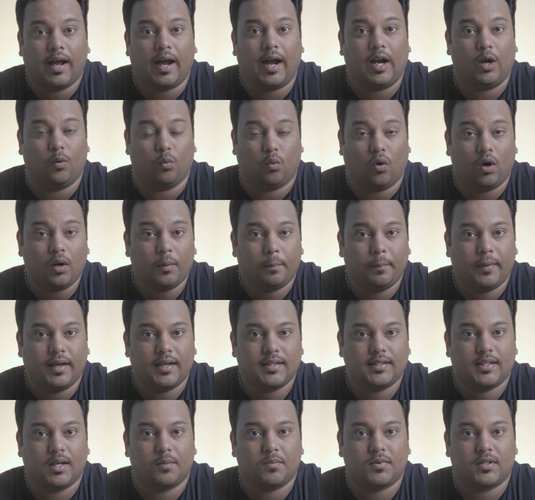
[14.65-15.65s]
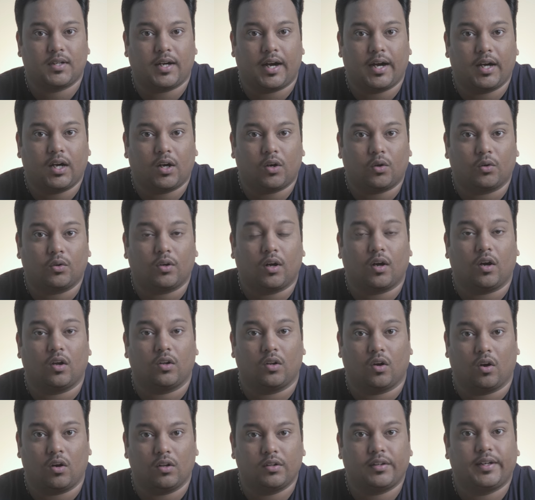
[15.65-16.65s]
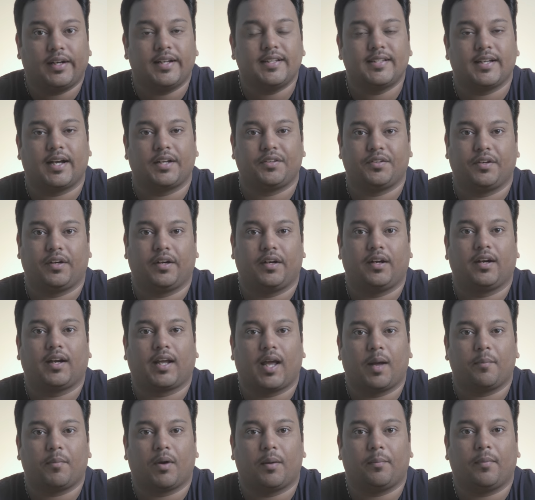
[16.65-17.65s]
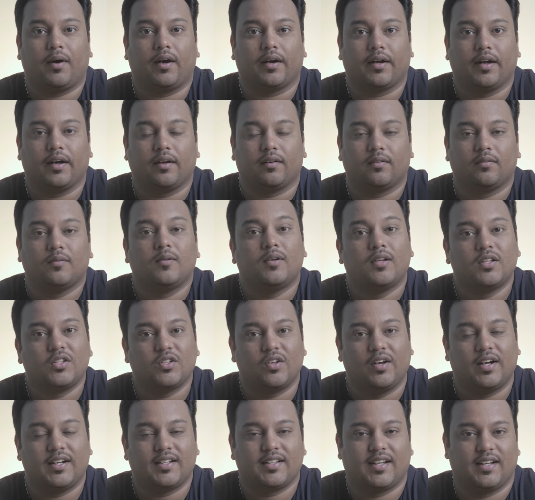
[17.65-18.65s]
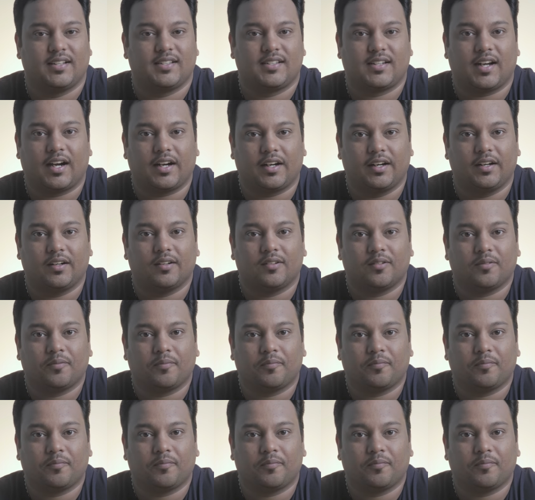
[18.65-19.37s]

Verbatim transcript: and what makes them stand out on the already saturated camera market. So let's get started.